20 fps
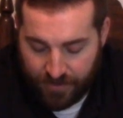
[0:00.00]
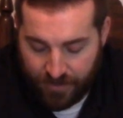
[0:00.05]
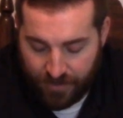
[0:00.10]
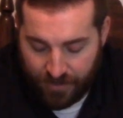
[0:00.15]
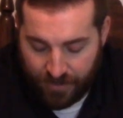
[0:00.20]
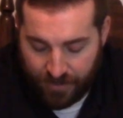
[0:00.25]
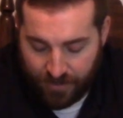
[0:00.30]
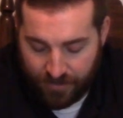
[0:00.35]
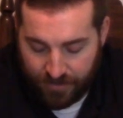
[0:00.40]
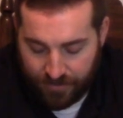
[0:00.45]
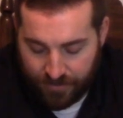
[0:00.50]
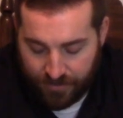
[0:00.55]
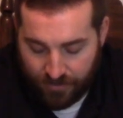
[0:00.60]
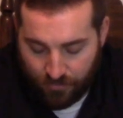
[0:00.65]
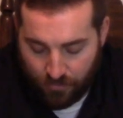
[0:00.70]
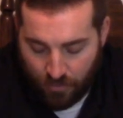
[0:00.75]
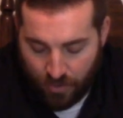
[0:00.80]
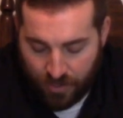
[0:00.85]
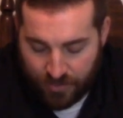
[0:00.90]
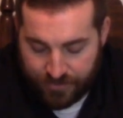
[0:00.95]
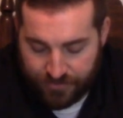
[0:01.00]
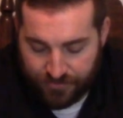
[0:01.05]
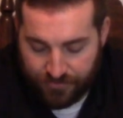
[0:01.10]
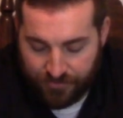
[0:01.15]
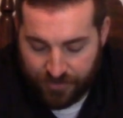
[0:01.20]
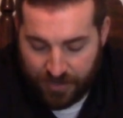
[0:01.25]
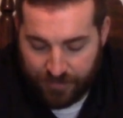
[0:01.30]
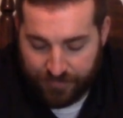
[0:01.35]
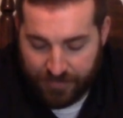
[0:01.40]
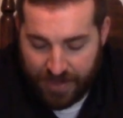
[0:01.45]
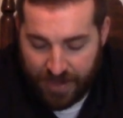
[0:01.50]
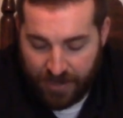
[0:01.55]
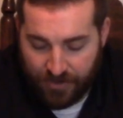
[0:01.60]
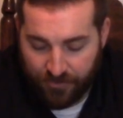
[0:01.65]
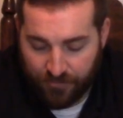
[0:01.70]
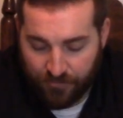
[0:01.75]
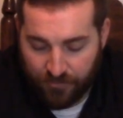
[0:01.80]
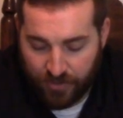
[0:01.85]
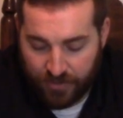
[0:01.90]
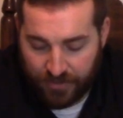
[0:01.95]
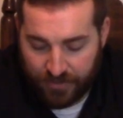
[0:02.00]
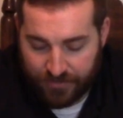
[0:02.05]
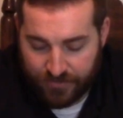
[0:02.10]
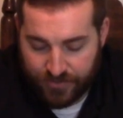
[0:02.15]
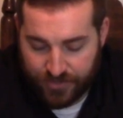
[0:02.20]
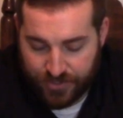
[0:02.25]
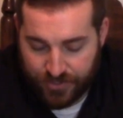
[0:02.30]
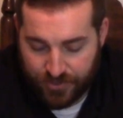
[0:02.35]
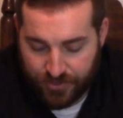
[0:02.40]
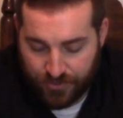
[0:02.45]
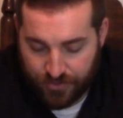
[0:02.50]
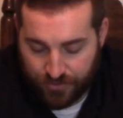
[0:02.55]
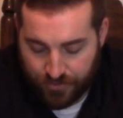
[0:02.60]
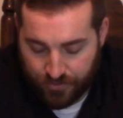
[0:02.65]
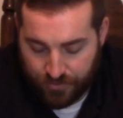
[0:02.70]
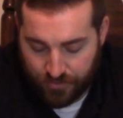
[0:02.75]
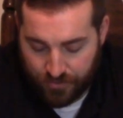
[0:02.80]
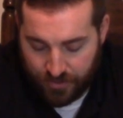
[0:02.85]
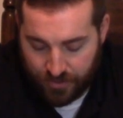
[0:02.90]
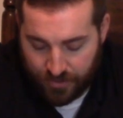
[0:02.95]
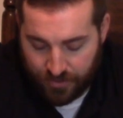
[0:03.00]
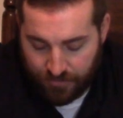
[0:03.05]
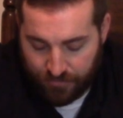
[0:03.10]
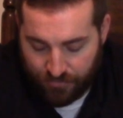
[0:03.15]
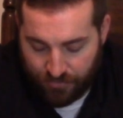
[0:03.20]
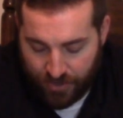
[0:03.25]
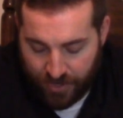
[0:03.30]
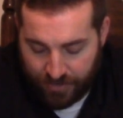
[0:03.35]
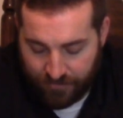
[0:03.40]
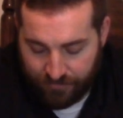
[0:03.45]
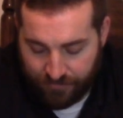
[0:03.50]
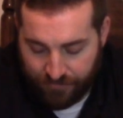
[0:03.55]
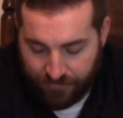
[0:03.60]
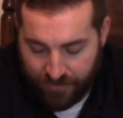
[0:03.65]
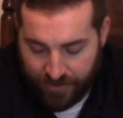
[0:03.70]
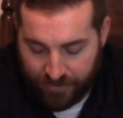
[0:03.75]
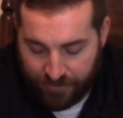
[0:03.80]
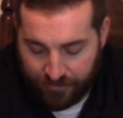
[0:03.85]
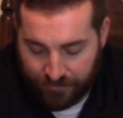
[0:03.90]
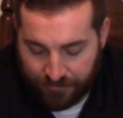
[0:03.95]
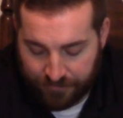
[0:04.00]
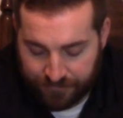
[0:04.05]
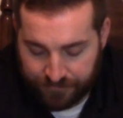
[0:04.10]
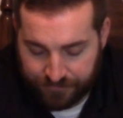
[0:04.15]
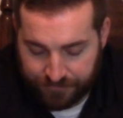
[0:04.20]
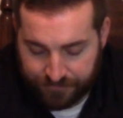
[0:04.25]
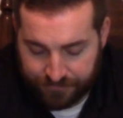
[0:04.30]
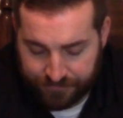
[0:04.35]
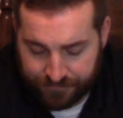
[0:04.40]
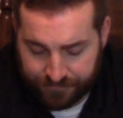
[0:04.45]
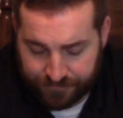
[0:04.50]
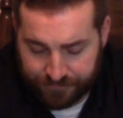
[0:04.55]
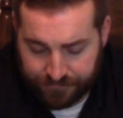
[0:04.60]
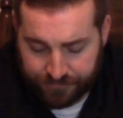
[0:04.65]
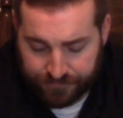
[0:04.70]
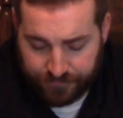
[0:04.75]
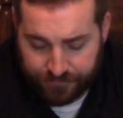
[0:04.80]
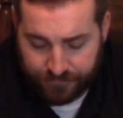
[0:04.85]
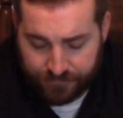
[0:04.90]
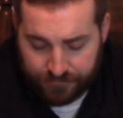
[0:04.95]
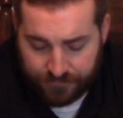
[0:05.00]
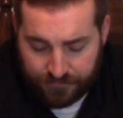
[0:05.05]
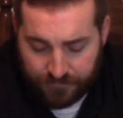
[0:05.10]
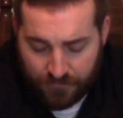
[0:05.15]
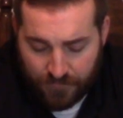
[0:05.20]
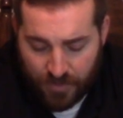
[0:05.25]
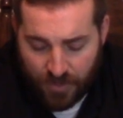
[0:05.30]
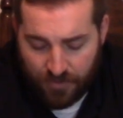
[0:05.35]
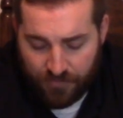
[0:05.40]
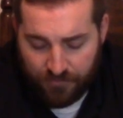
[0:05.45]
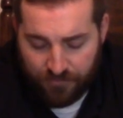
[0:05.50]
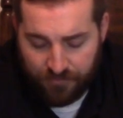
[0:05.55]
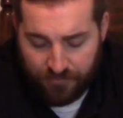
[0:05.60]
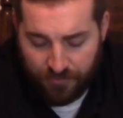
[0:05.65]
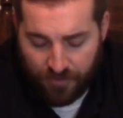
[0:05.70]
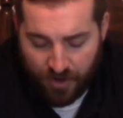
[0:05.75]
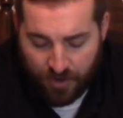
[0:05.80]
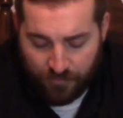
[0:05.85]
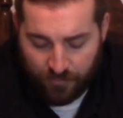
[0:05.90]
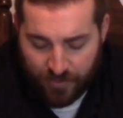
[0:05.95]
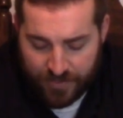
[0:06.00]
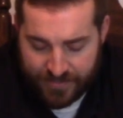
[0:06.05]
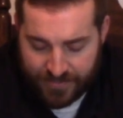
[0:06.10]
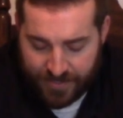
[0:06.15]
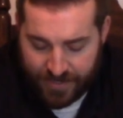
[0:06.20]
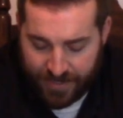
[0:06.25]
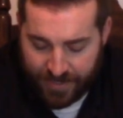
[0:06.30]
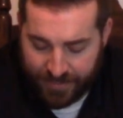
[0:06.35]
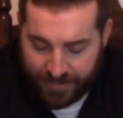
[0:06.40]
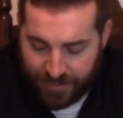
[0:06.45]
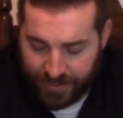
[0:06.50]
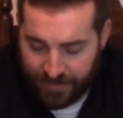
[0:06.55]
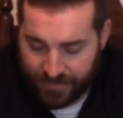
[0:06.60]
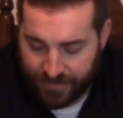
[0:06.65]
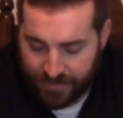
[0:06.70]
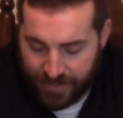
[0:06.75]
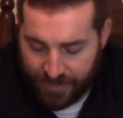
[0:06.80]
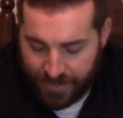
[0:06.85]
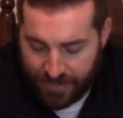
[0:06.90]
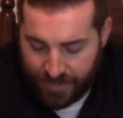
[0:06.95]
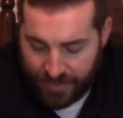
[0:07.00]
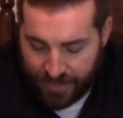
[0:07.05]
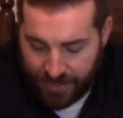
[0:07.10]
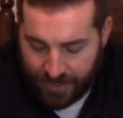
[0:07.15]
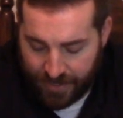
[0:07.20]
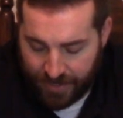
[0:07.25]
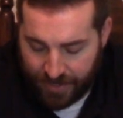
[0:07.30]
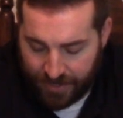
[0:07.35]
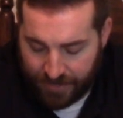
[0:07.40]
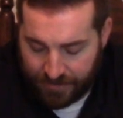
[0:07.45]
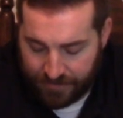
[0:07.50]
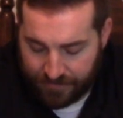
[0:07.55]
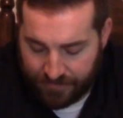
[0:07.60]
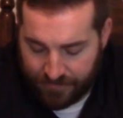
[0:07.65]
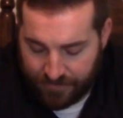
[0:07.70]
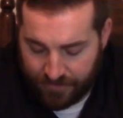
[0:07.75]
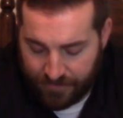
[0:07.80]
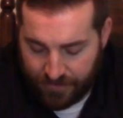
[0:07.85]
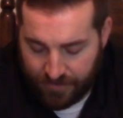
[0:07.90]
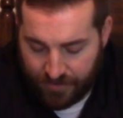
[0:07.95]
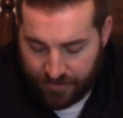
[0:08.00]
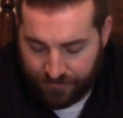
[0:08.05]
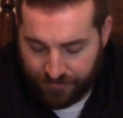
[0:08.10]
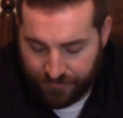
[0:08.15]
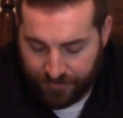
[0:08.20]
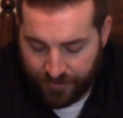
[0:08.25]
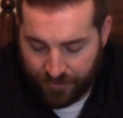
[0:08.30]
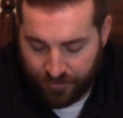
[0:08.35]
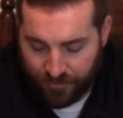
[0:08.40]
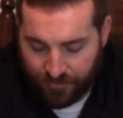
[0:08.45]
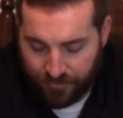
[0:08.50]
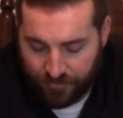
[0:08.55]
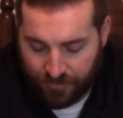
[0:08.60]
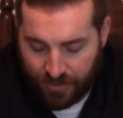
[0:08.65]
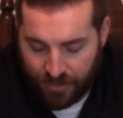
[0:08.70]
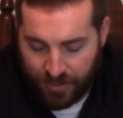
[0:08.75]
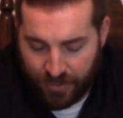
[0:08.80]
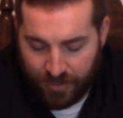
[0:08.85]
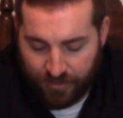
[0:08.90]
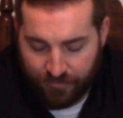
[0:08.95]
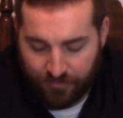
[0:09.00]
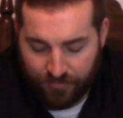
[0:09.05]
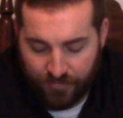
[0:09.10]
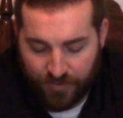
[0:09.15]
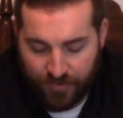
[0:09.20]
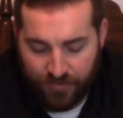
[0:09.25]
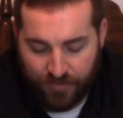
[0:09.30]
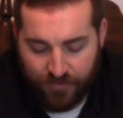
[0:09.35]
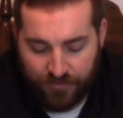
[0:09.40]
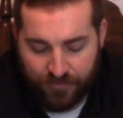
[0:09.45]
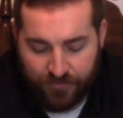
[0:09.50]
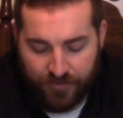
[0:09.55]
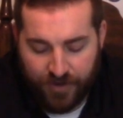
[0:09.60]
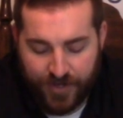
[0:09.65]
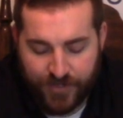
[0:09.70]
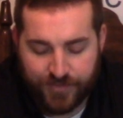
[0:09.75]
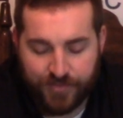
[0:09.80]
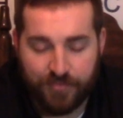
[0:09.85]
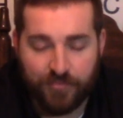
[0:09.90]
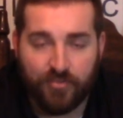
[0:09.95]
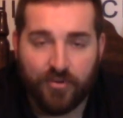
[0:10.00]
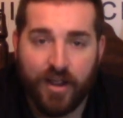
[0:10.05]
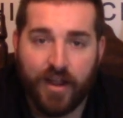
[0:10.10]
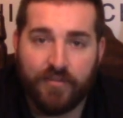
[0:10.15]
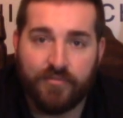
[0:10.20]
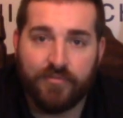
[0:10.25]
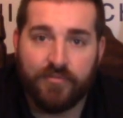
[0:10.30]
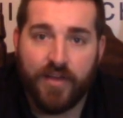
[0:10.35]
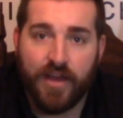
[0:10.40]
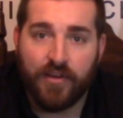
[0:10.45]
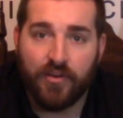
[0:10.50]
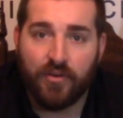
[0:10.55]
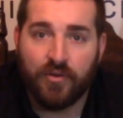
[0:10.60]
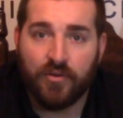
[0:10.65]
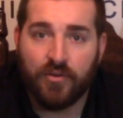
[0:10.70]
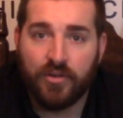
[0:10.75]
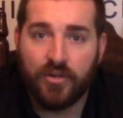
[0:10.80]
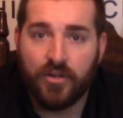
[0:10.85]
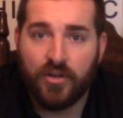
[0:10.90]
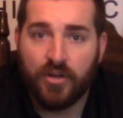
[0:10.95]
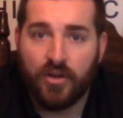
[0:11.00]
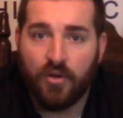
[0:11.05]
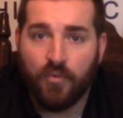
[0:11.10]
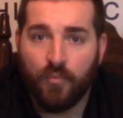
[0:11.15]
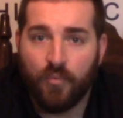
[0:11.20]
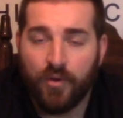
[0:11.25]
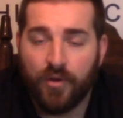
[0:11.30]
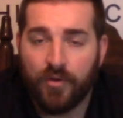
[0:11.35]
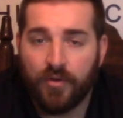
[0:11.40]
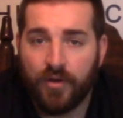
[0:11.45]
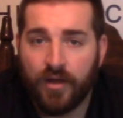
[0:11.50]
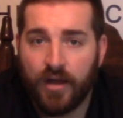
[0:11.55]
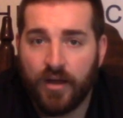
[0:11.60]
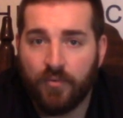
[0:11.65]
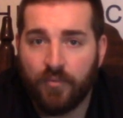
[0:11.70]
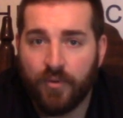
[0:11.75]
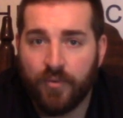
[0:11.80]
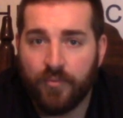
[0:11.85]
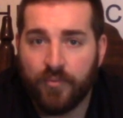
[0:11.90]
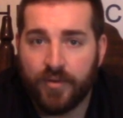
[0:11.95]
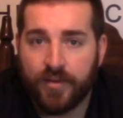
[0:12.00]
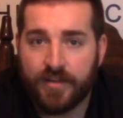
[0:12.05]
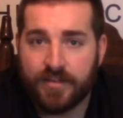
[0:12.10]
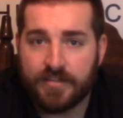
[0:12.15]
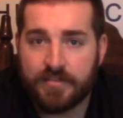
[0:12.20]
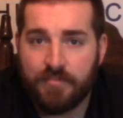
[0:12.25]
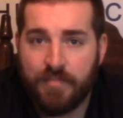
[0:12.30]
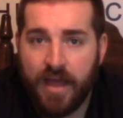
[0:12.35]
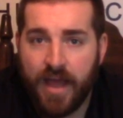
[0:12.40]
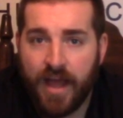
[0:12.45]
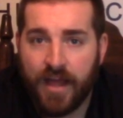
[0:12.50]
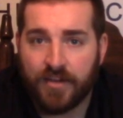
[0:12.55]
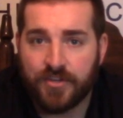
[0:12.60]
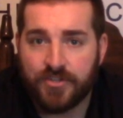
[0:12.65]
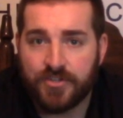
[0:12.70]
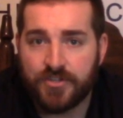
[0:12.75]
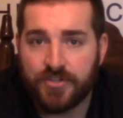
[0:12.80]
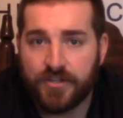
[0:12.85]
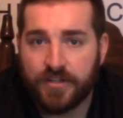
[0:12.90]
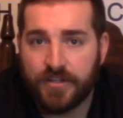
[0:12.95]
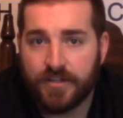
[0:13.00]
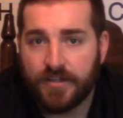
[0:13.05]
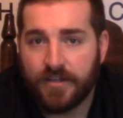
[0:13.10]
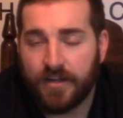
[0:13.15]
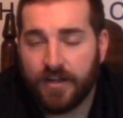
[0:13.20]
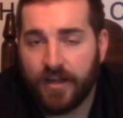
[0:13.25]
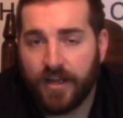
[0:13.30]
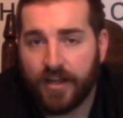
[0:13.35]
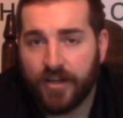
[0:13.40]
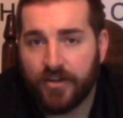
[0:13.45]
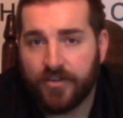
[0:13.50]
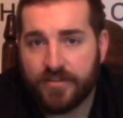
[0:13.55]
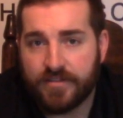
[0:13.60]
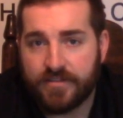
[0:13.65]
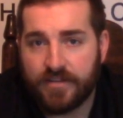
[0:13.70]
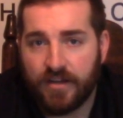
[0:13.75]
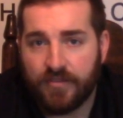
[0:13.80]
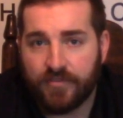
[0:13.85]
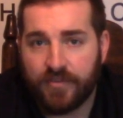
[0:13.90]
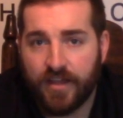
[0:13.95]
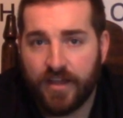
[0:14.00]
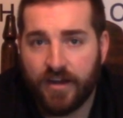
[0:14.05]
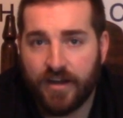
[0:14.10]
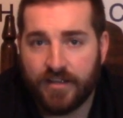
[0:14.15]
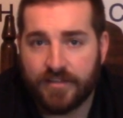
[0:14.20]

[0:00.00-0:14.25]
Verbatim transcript: Uh, will drop down and run into Brian Fennel from Wissahickon, and feel uh, the freshman Brian Fennel will uh, will win this match. I know he's a tough kid.